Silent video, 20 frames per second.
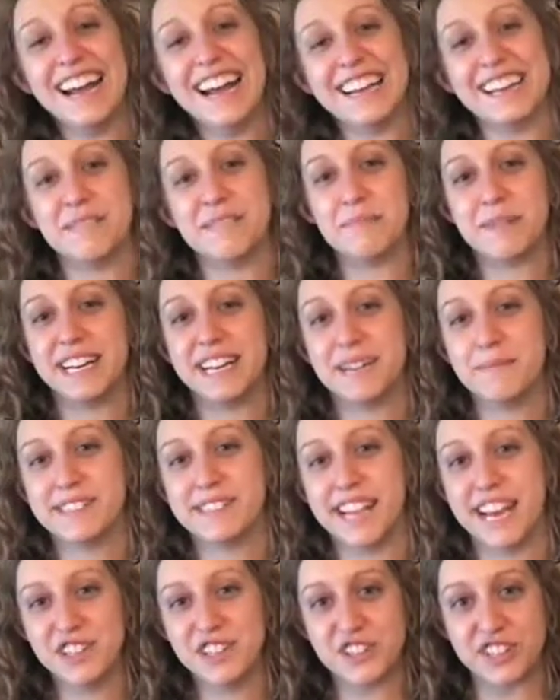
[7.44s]
Hi, my name
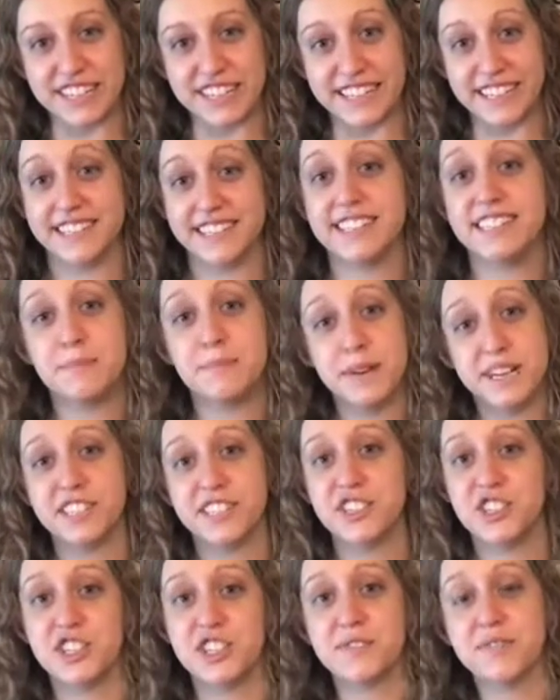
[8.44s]
is Ashley, and this
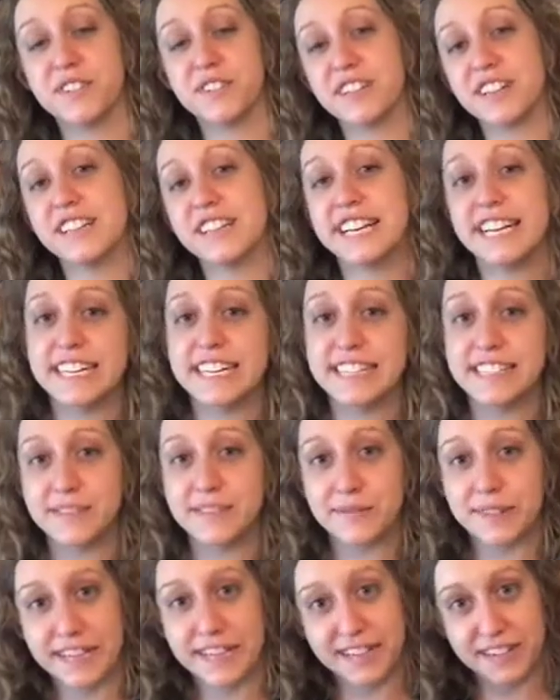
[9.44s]
message is for the ladies
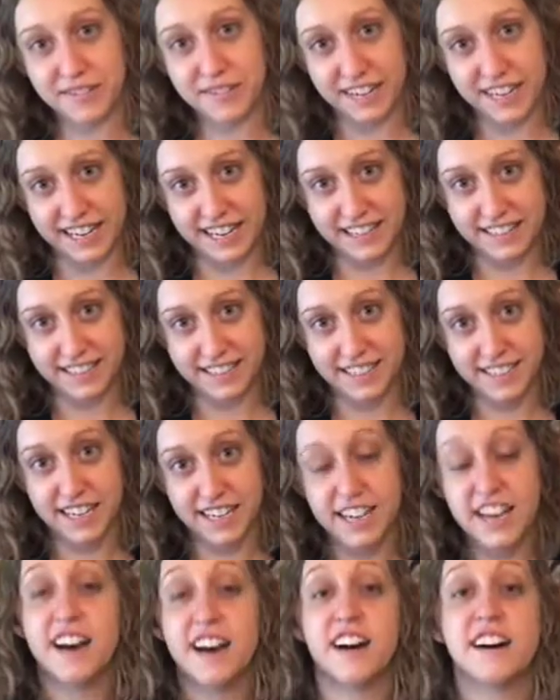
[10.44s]
of King of Kings.
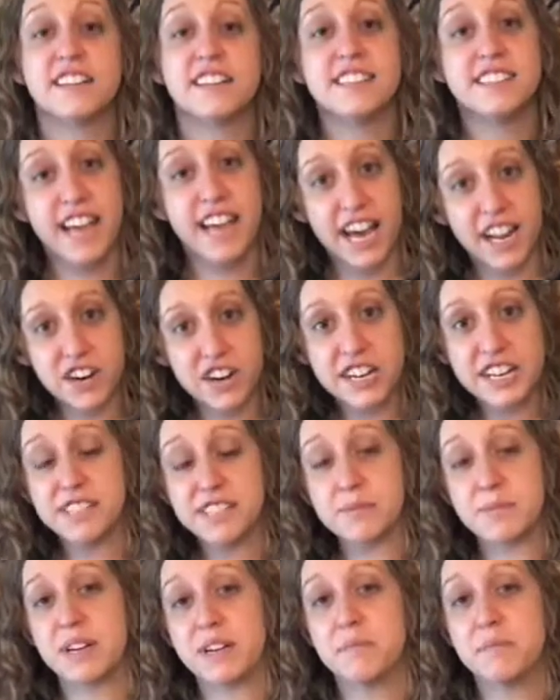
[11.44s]
On Saturday,
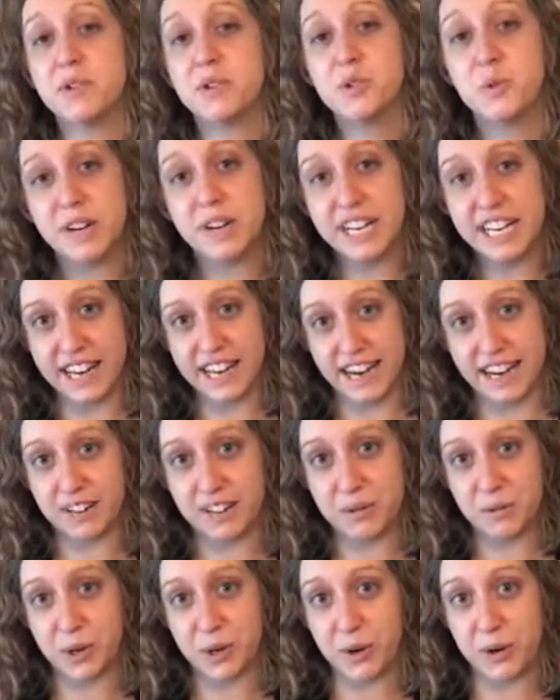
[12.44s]
September
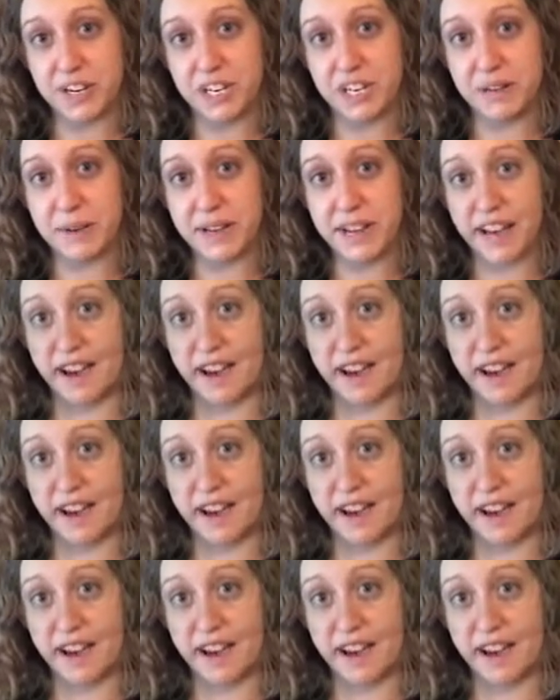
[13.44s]
29th, we're going to be